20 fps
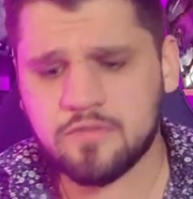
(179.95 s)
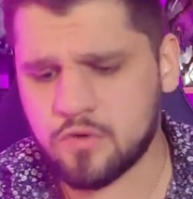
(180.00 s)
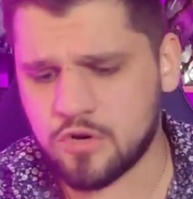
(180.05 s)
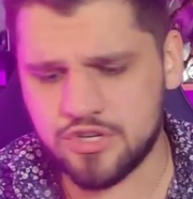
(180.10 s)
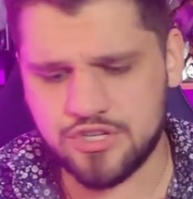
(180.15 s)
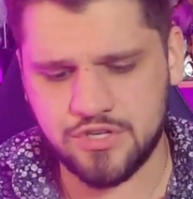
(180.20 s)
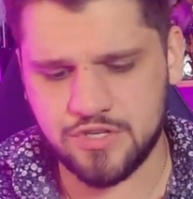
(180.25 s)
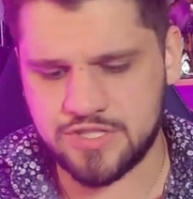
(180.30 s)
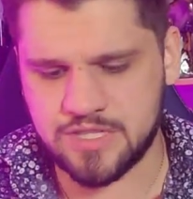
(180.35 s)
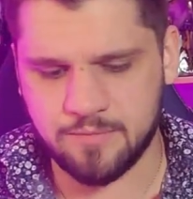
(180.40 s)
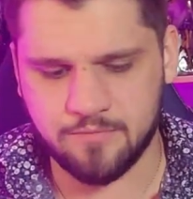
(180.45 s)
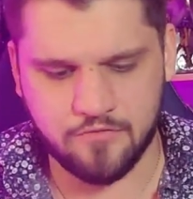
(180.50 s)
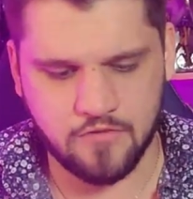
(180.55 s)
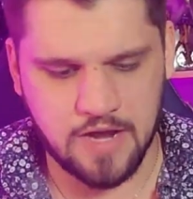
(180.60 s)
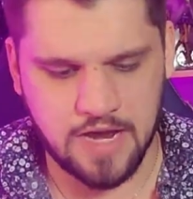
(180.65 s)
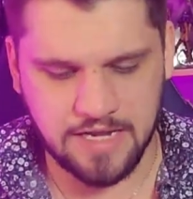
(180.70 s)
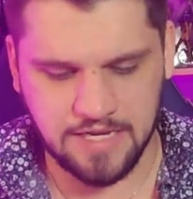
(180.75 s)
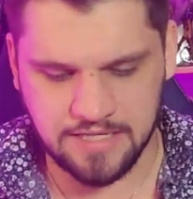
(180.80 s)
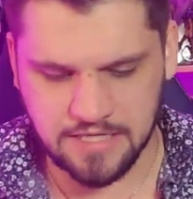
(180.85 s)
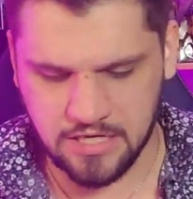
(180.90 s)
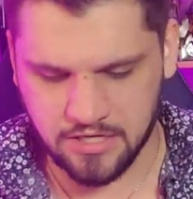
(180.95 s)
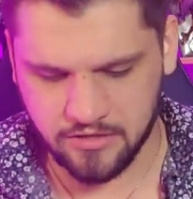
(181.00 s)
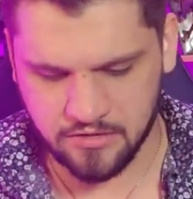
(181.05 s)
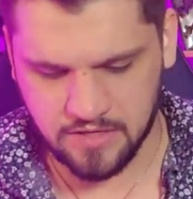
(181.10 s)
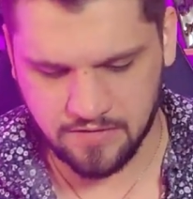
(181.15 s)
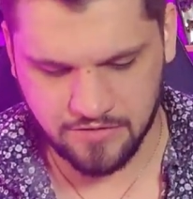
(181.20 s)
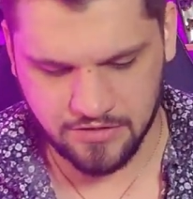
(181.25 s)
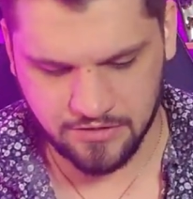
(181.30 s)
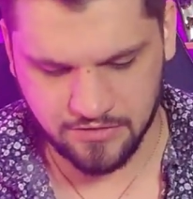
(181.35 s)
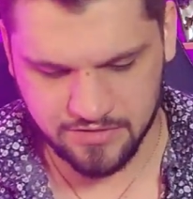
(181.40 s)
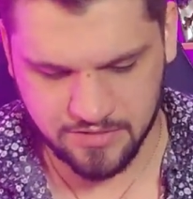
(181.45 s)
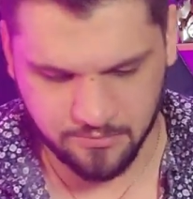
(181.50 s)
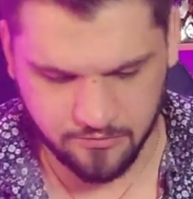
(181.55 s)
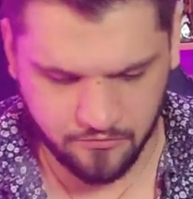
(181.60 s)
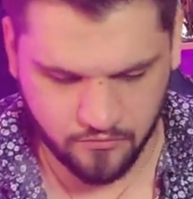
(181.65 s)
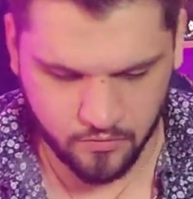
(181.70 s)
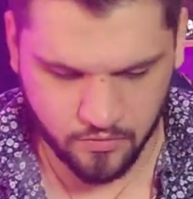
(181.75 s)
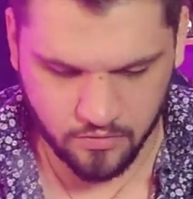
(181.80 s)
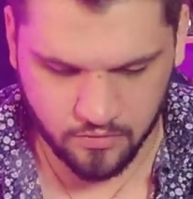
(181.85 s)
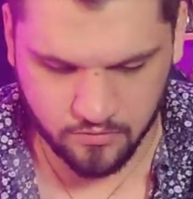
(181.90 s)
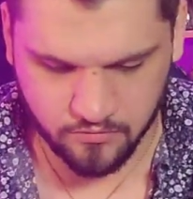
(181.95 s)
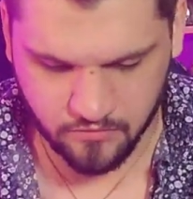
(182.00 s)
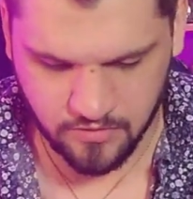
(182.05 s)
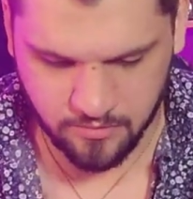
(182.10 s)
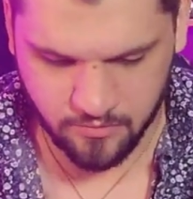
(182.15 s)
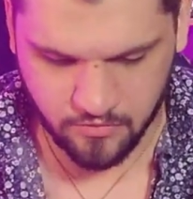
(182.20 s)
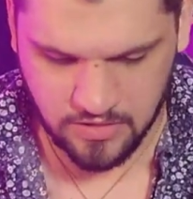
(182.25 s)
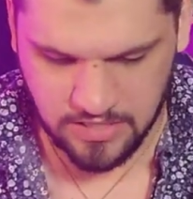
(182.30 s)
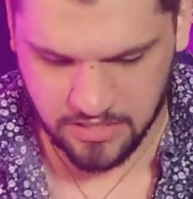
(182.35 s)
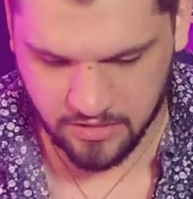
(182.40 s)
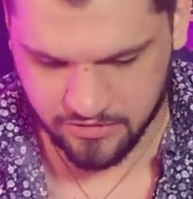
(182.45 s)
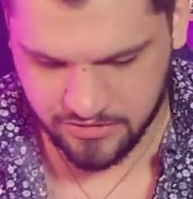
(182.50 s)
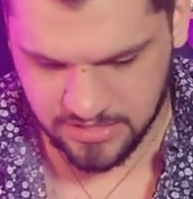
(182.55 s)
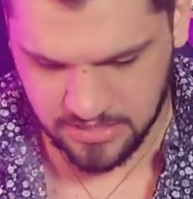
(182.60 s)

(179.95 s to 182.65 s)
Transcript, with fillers: of course, use them for any doll. You don't have to use them for Rainbow High or